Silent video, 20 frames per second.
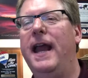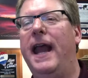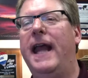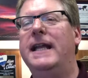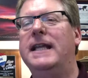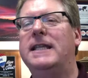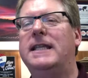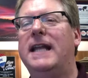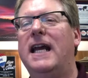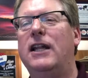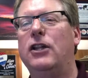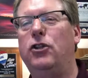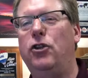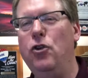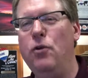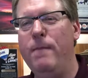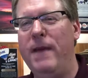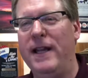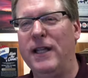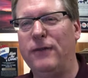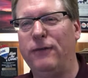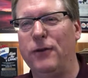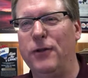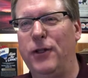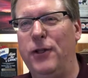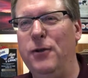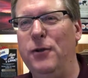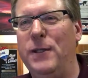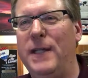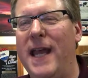And instead of 2 minutes for
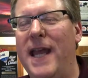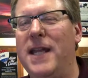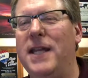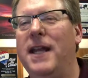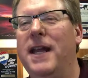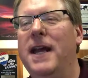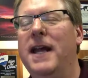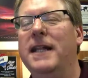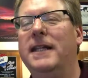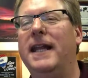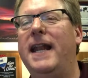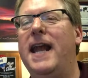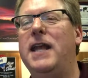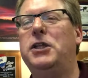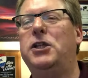Tuesday, today